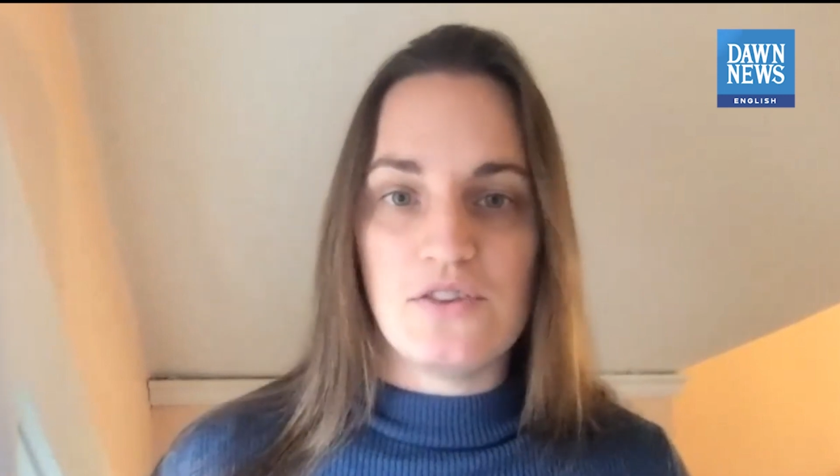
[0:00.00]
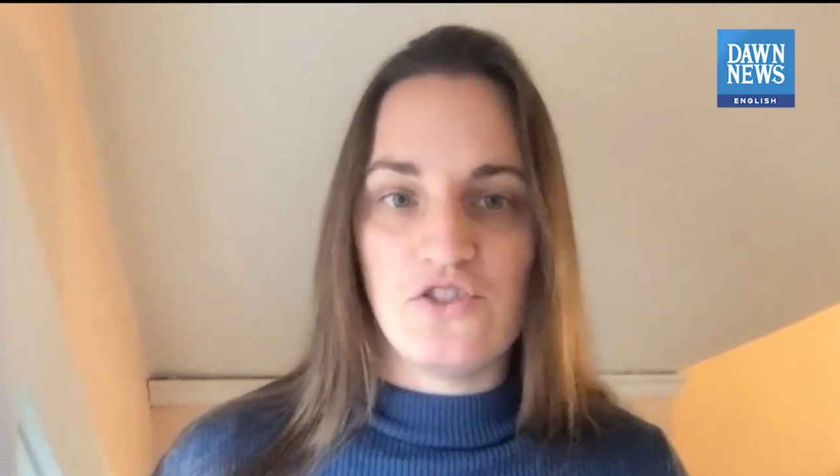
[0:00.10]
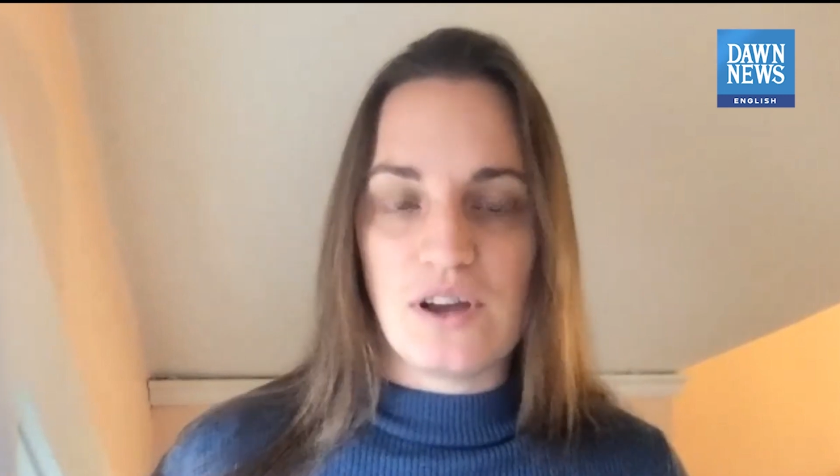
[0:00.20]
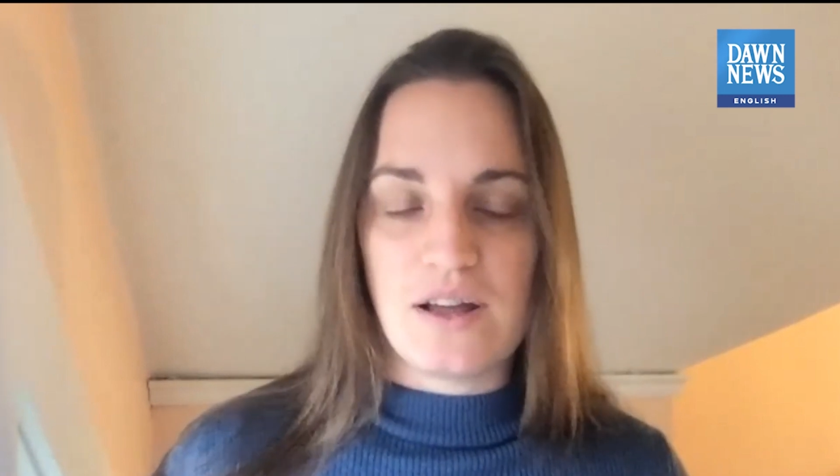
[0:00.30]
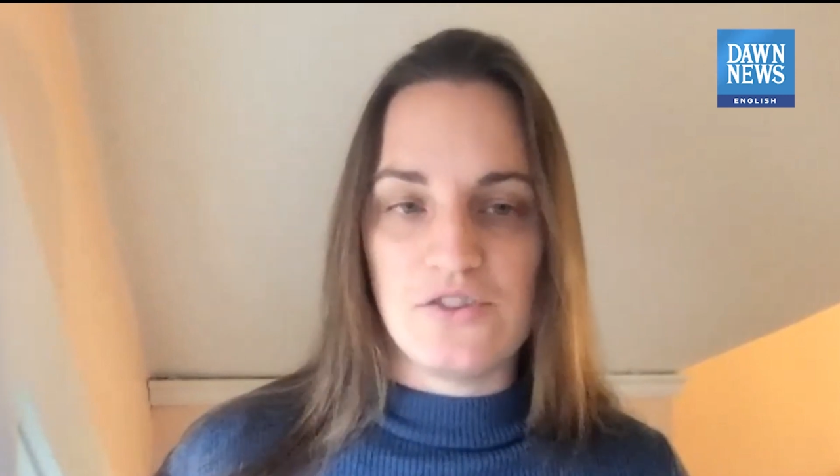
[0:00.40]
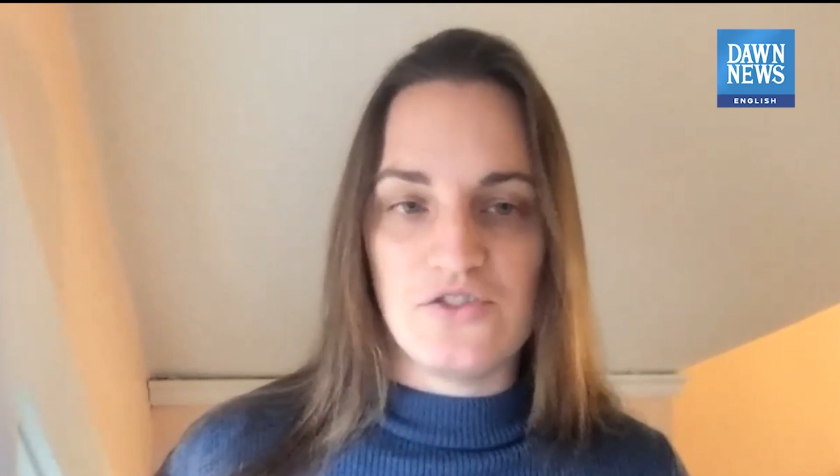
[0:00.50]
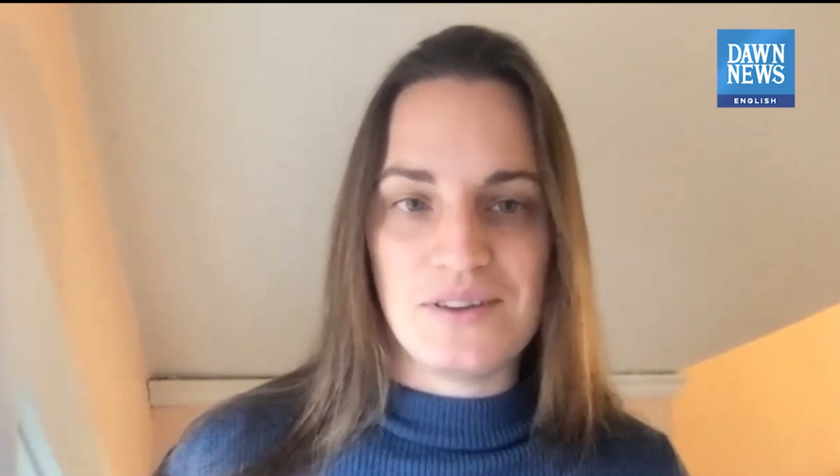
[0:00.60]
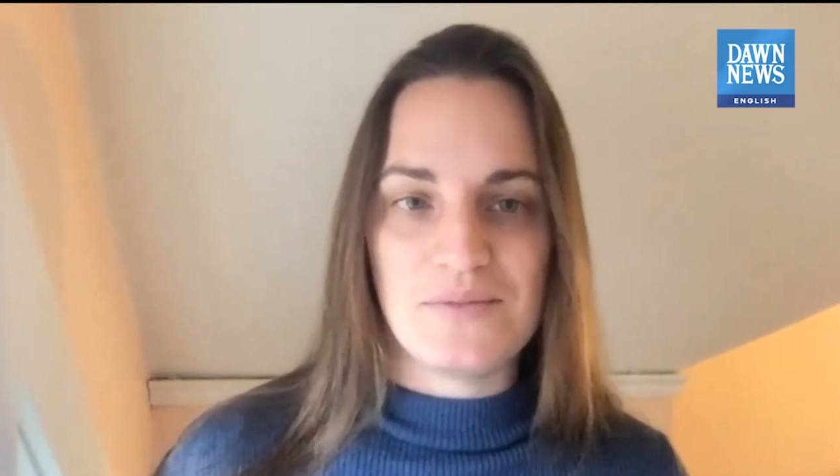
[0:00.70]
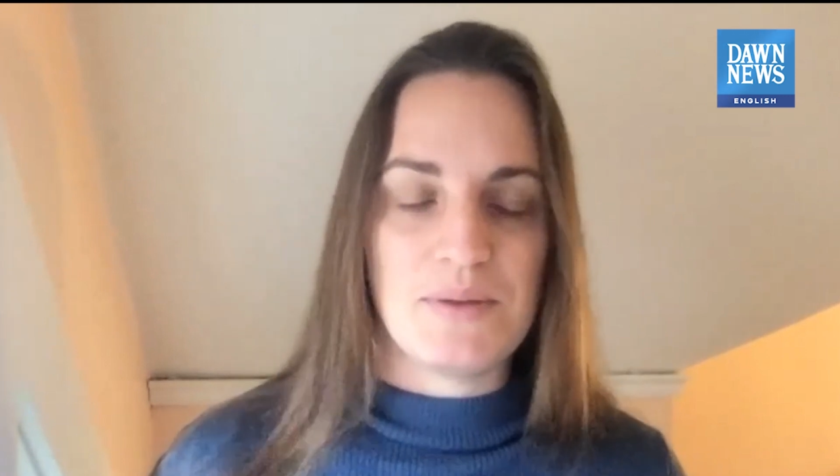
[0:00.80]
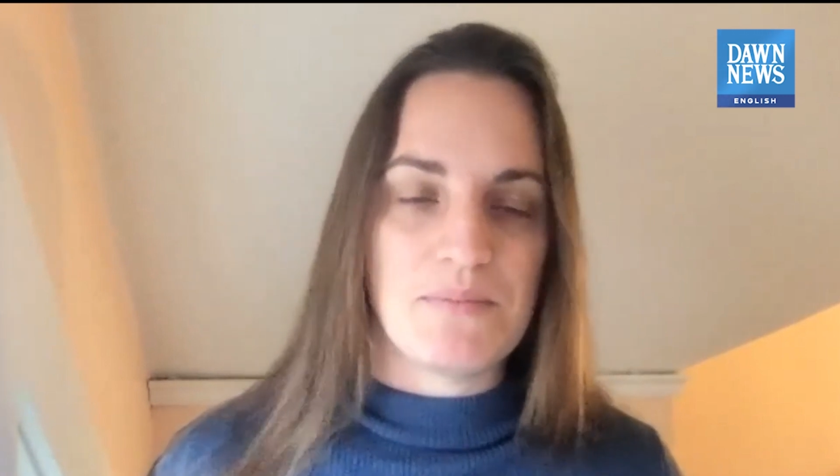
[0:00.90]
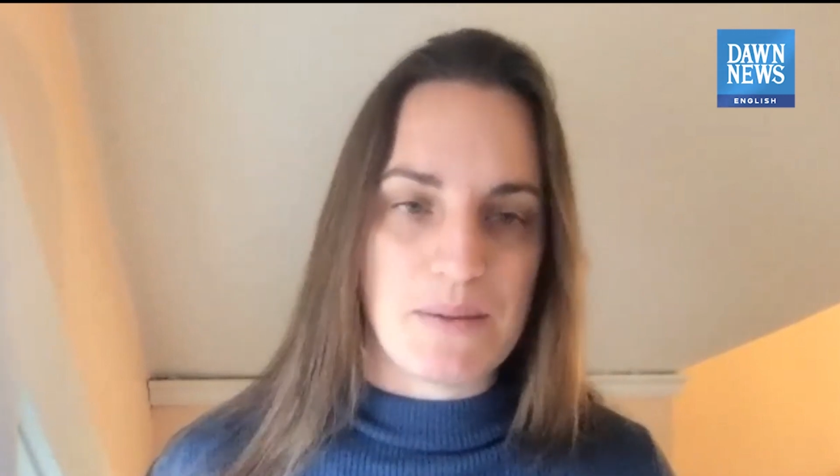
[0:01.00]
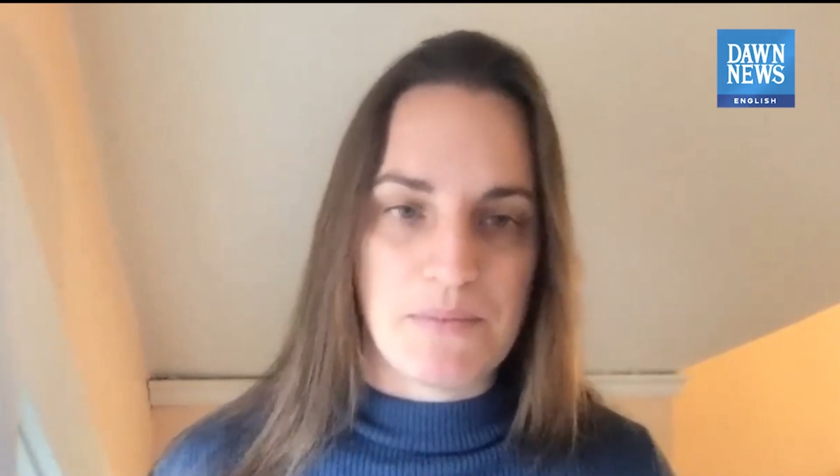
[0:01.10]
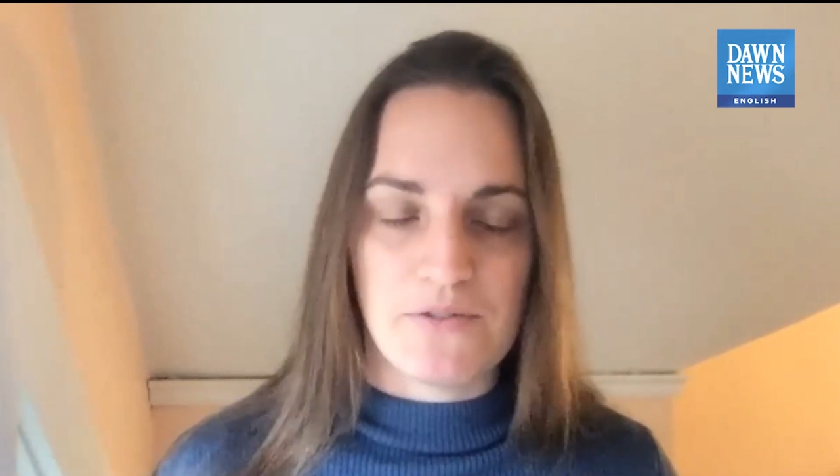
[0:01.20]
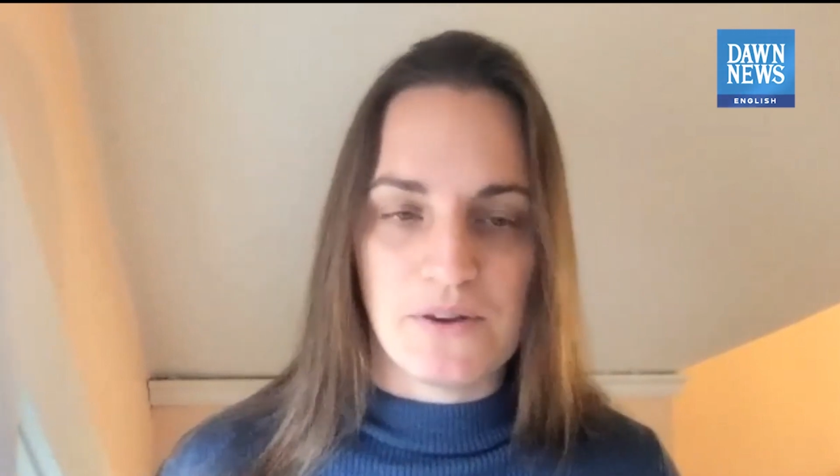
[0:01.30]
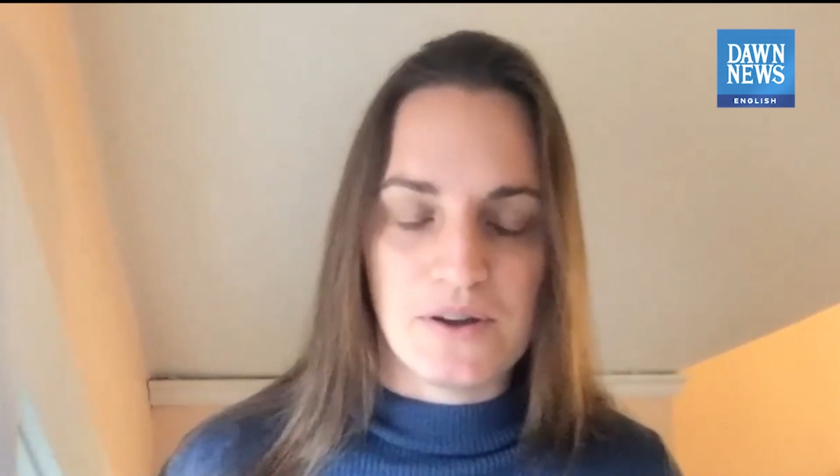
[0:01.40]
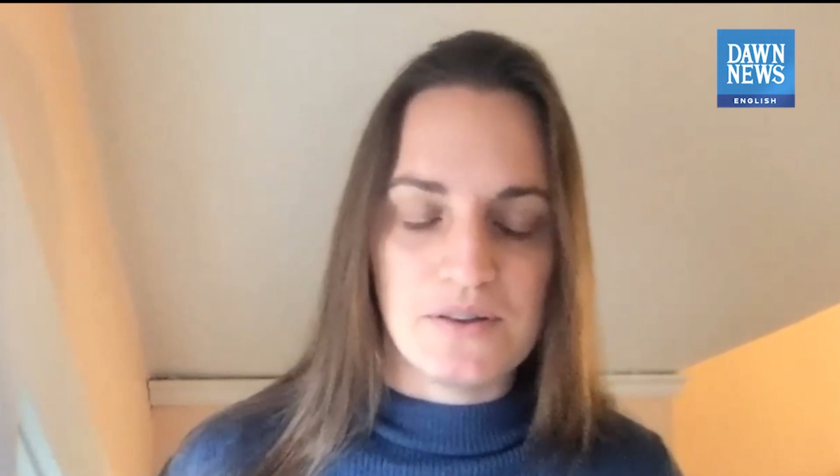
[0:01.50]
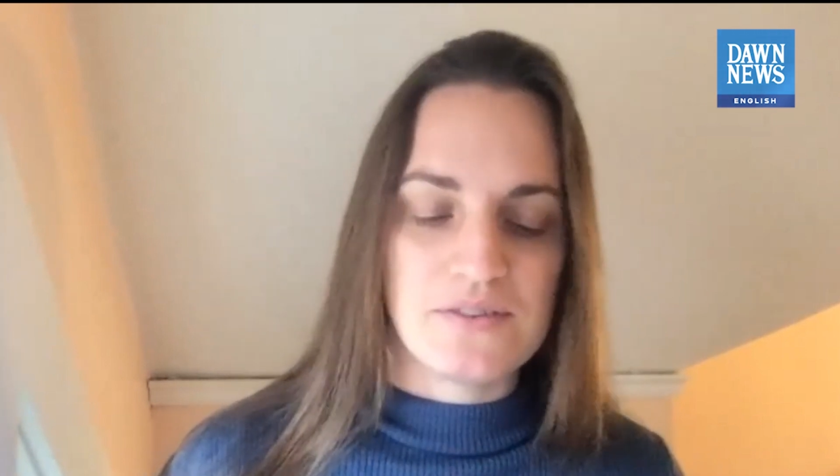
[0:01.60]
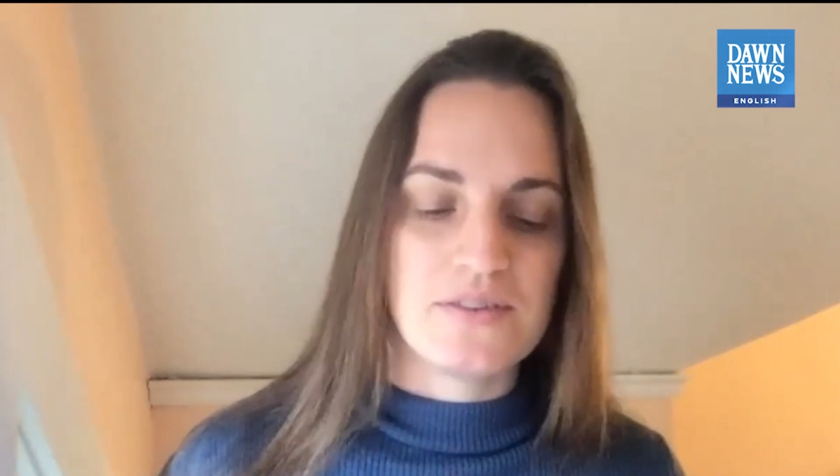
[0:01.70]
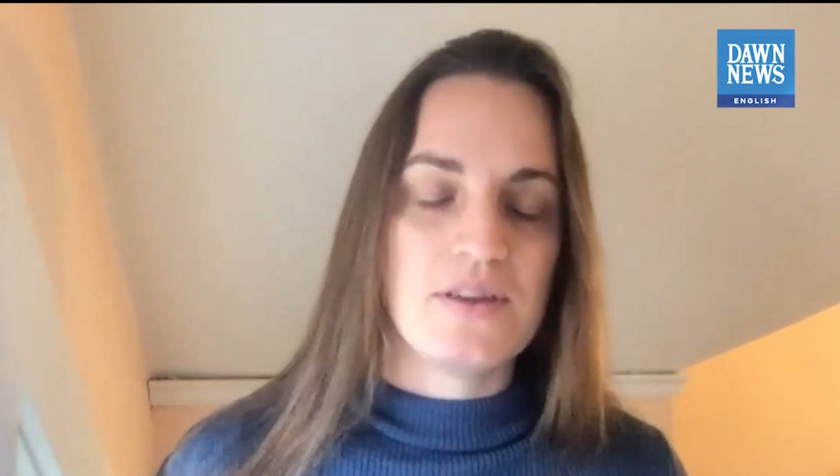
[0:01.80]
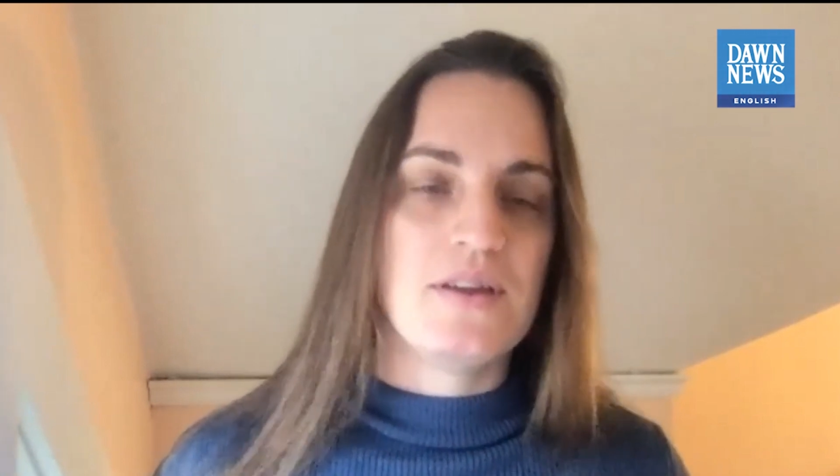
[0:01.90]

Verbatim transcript: geology. We map the faults.